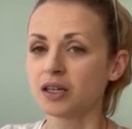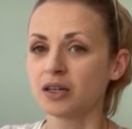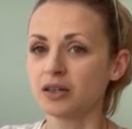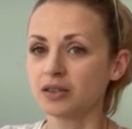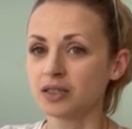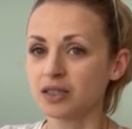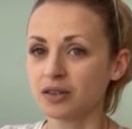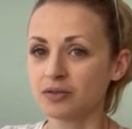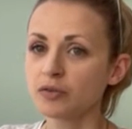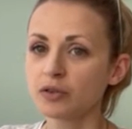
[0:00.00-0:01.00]
all the
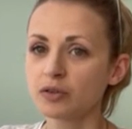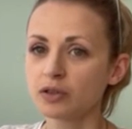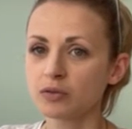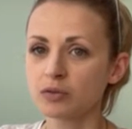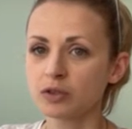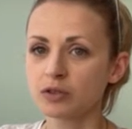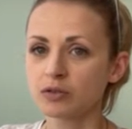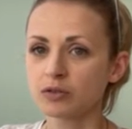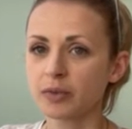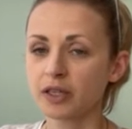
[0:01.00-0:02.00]
stuff? If you don't want
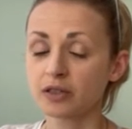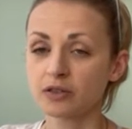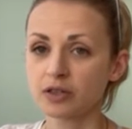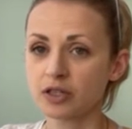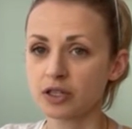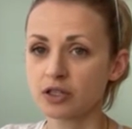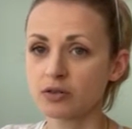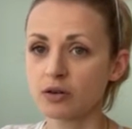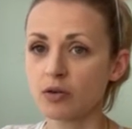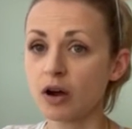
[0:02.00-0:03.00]
to make the transition
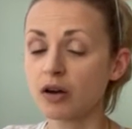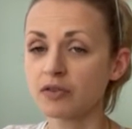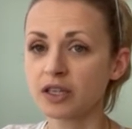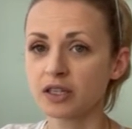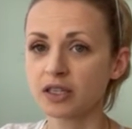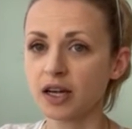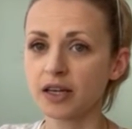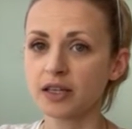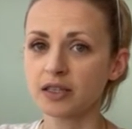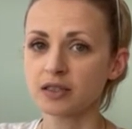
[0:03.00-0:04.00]
to a raw vegan
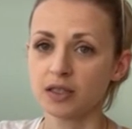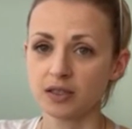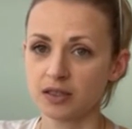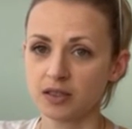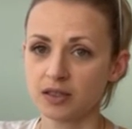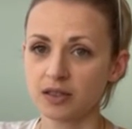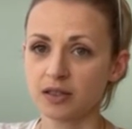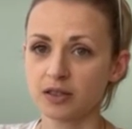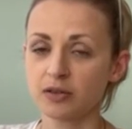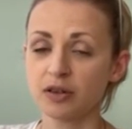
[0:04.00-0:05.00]
diet, this is
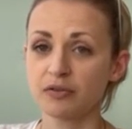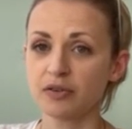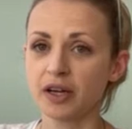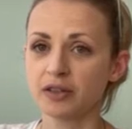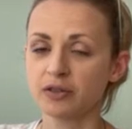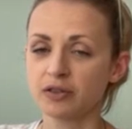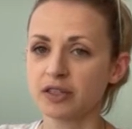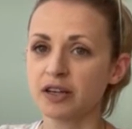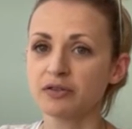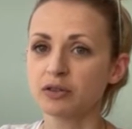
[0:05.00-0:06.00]
totally fine, you don't
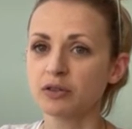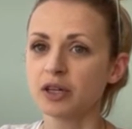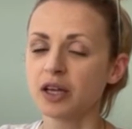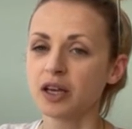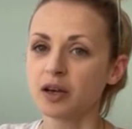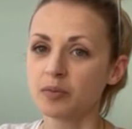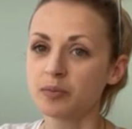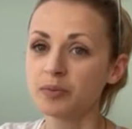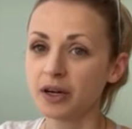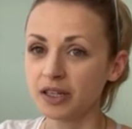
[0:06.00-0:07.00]
have to.
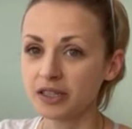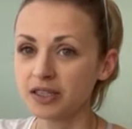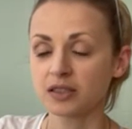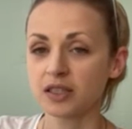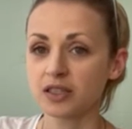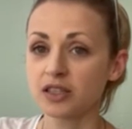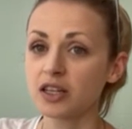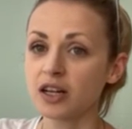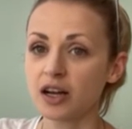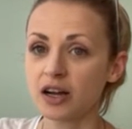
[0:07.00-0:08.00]
But there's
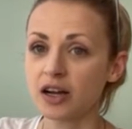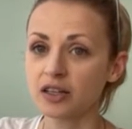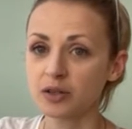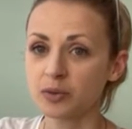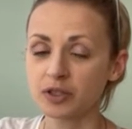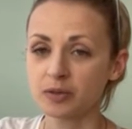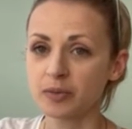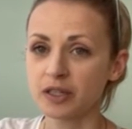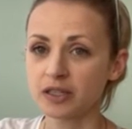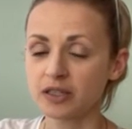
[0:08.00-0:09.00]
still other
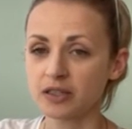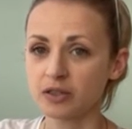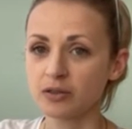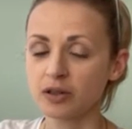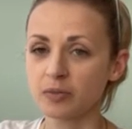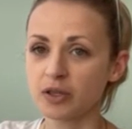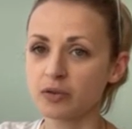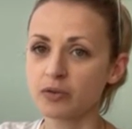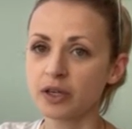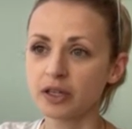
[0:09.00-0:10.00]
possibilities. You can be
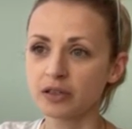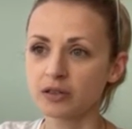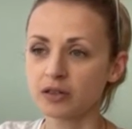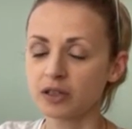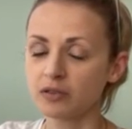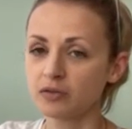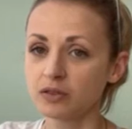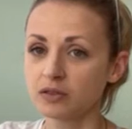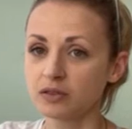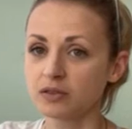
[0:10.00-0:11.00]
a vegan, or
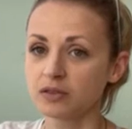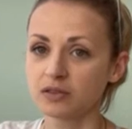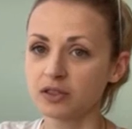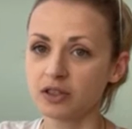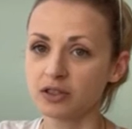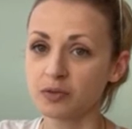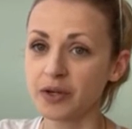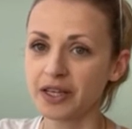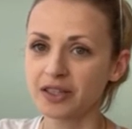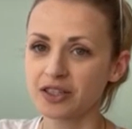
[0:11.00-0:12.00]
even not a
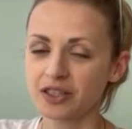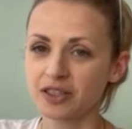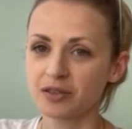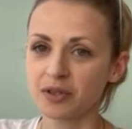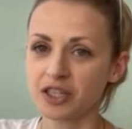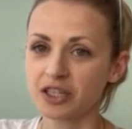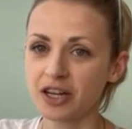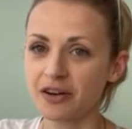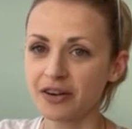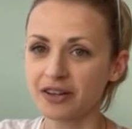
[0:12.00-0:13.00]
vegan, just a
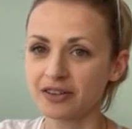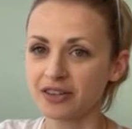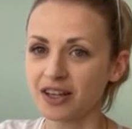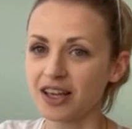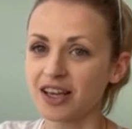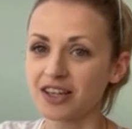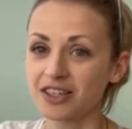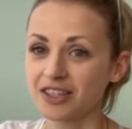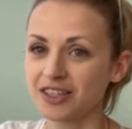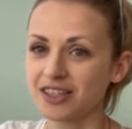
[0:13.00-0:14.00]
vegetarian, or
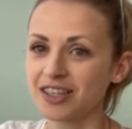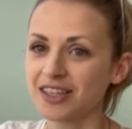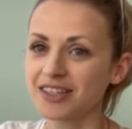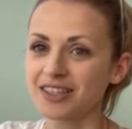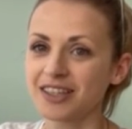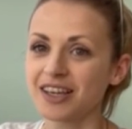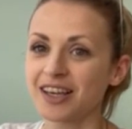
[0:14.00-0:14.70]
just eat